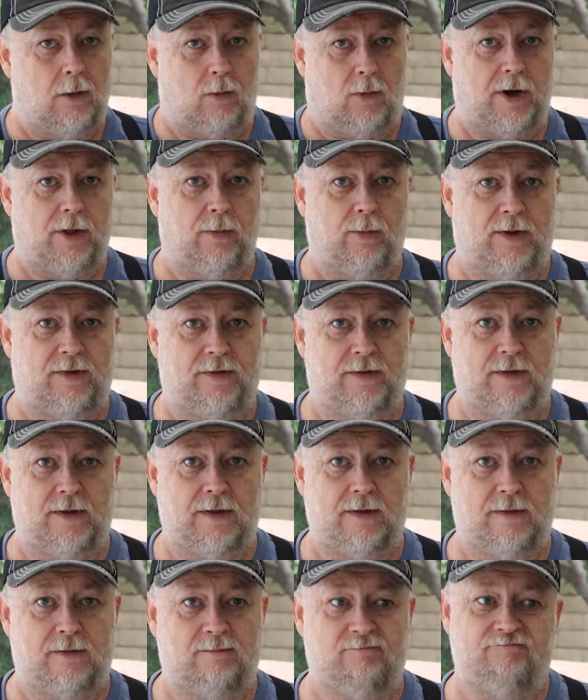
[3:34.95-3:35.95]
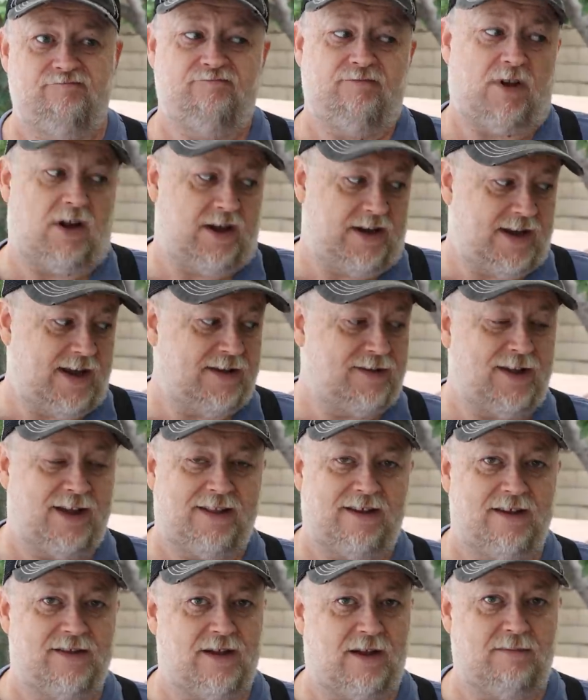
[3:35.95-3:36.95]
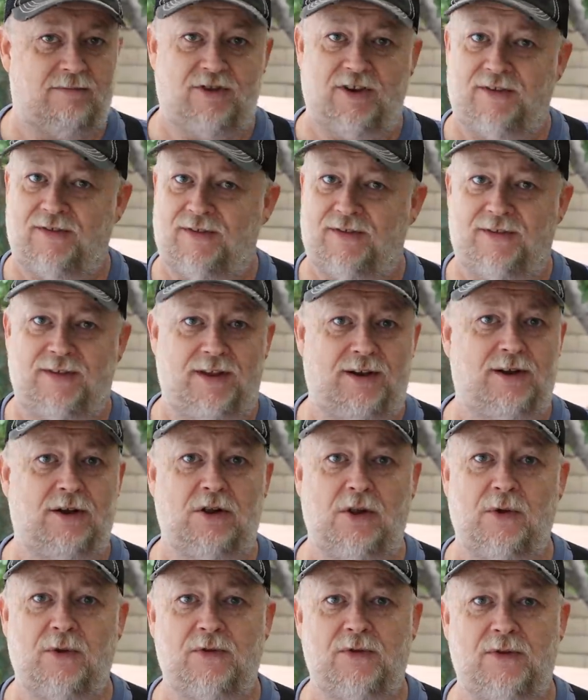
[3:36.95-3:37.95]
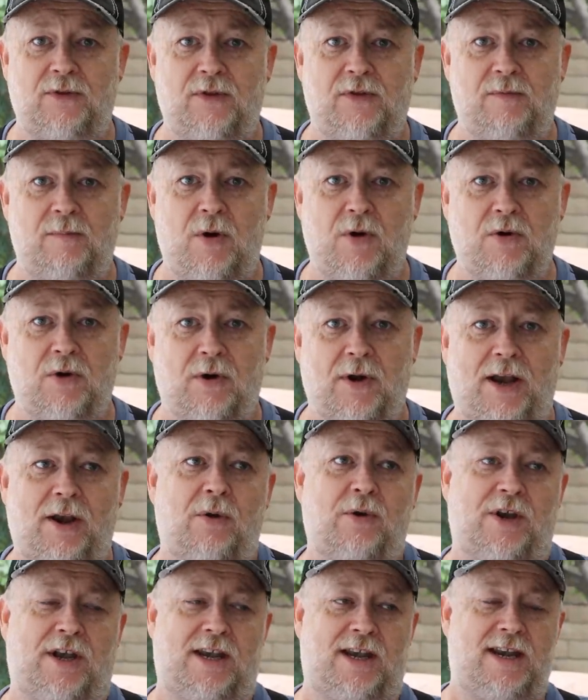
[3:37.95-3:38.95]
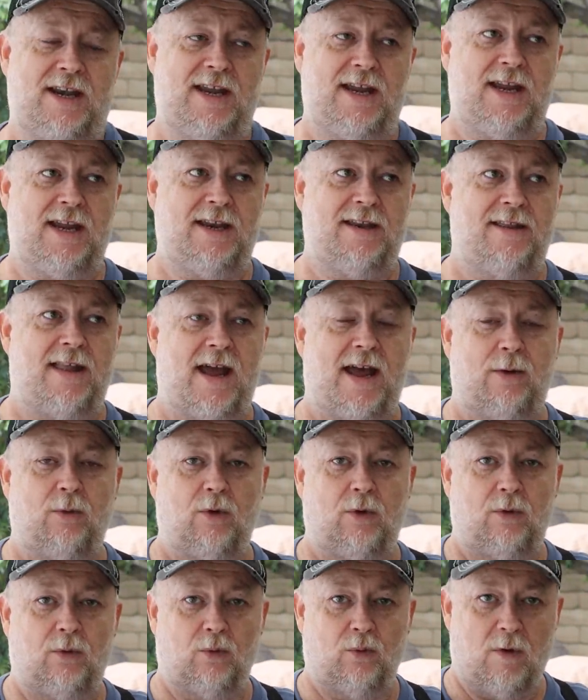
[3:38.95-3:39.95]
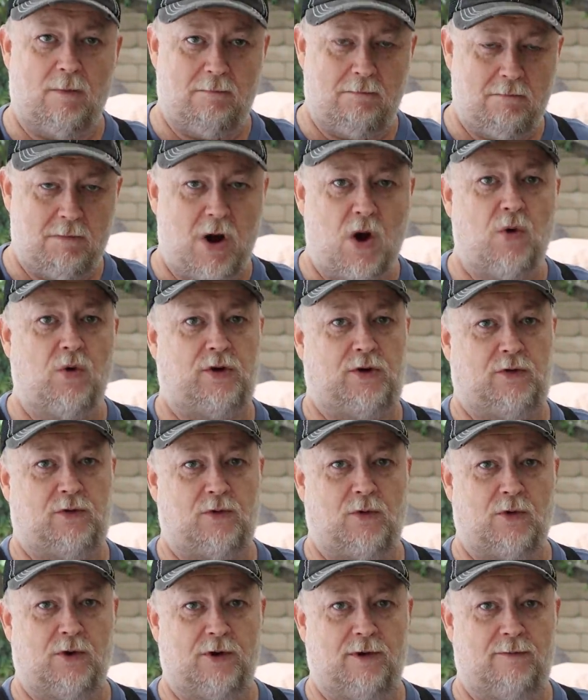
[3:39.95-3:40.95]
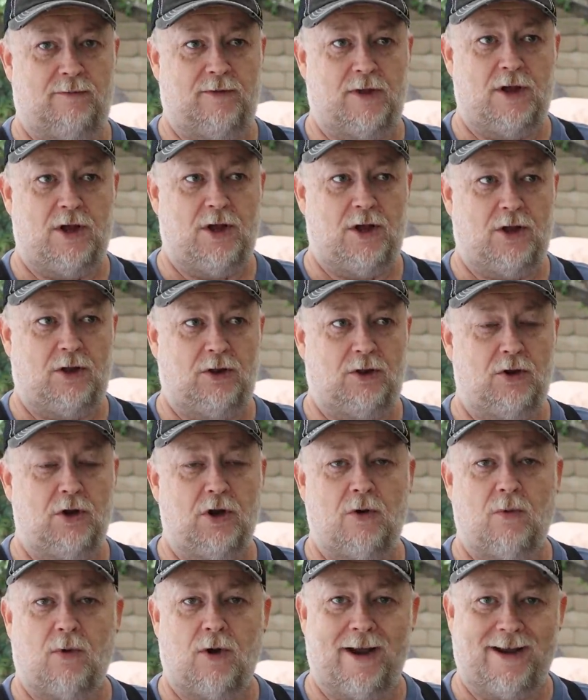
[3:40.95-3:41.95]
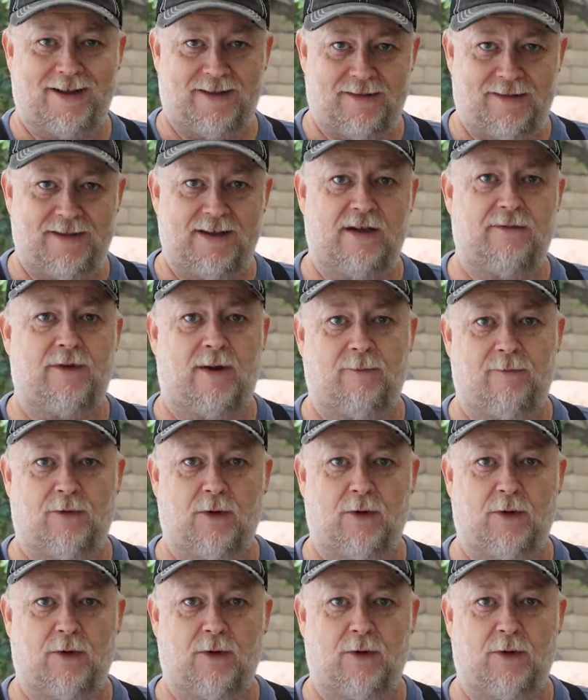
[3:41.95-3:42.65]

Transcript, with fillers: one of the reasons is, on days like this, I'm just sitting close to the smoker. I don't need that remote sort of look where I can see if I'm